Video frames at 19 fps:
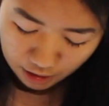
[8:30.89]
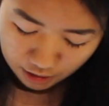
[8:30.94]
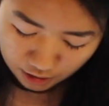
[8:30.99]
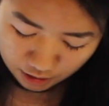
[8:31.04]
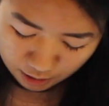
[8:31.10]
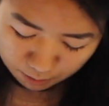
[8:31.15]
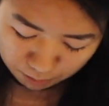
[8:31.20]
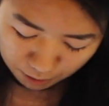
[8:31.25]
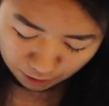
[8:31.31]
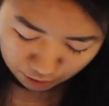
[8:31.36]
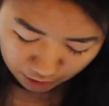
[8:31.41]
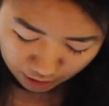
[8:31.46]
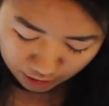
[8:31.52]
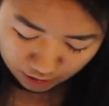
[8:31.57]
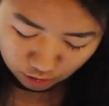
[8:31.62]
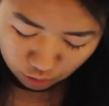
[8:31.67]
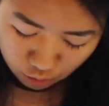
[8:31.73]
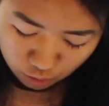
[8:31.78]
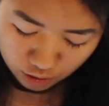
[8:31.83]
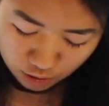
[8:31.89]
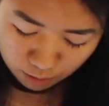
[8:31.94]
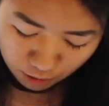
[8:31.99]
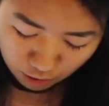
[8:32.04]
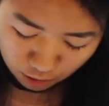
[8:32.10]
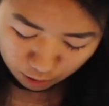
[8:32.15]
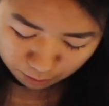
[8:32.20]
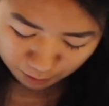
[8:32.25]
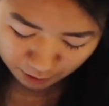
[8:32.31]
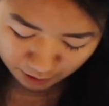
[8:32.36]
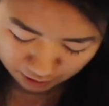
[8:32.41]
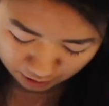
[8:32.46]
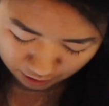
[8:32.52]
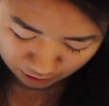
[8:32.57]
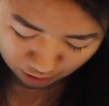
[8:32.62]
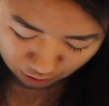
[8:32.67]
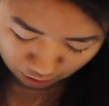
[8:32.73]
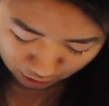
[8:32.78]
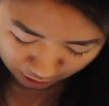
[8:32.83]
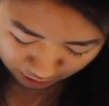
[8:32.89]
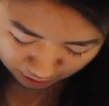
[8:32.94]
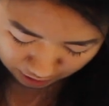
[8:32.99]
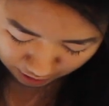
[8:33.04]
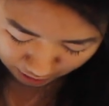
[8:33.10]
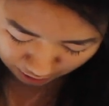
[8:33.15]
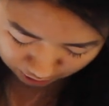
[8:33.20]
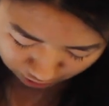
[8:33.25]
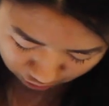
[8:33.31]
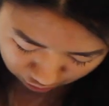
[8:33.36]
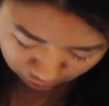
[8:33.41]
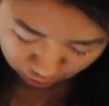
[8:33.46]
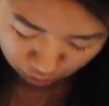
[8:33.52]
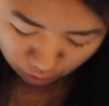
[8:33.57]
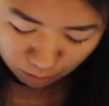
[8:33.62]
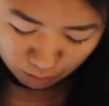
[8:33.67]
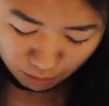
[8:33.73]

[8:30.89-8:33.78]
cut this butter into smaller pieces so that it's easier to